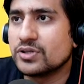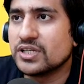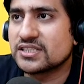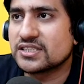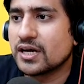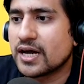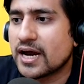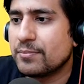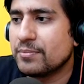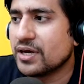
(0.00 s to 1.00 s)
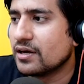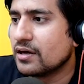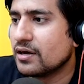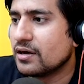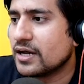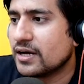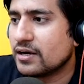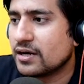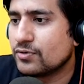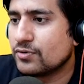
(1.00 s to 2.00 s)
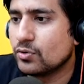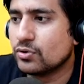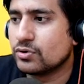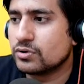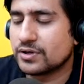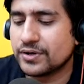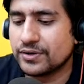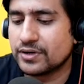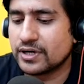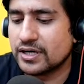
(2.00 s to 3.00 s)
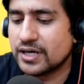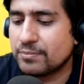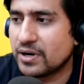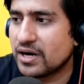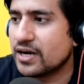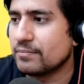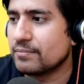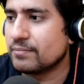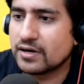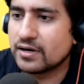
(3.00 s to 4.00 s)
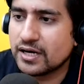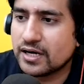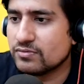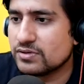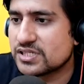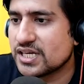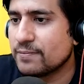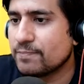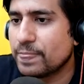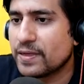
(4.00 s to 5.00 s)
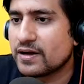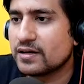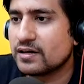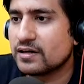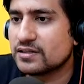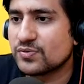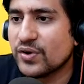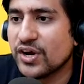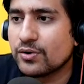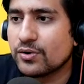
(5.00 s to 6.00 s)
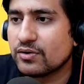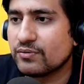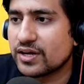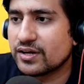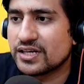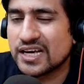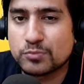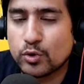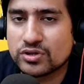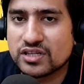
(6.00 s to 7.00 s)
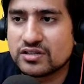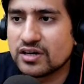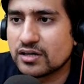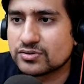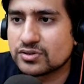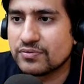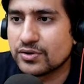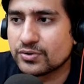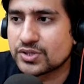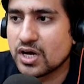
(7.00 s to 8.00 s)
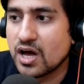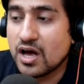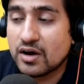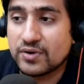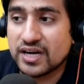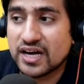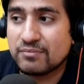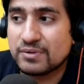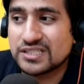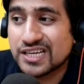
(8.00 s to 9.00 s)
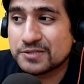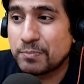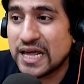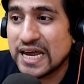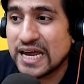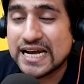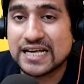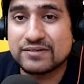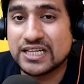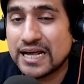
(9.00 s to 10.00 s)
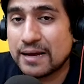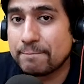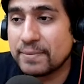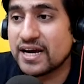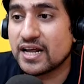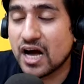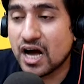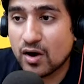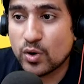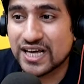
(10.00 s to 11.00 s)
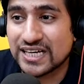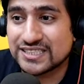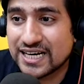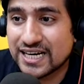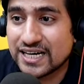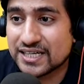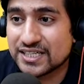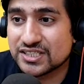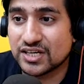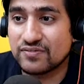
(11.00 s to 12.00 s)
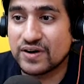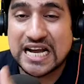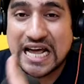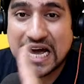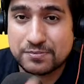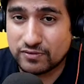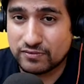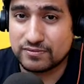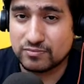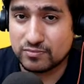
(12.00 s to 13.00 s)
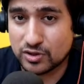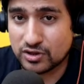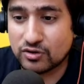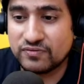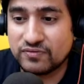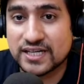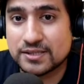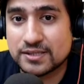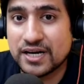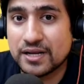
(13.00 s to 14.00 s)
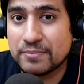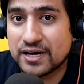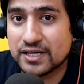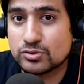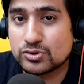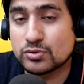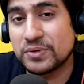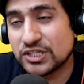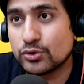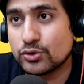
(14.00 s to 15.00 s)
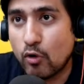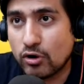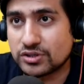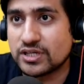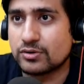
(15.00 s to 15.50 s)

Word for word: the Testing Academy, right? And if you go here and type R T M, right, you will see Uh, this video where it has more than thirty thousand views, where I have basically explained with the template what exactly it is, different types of traceability metrics also. Make sure you watch that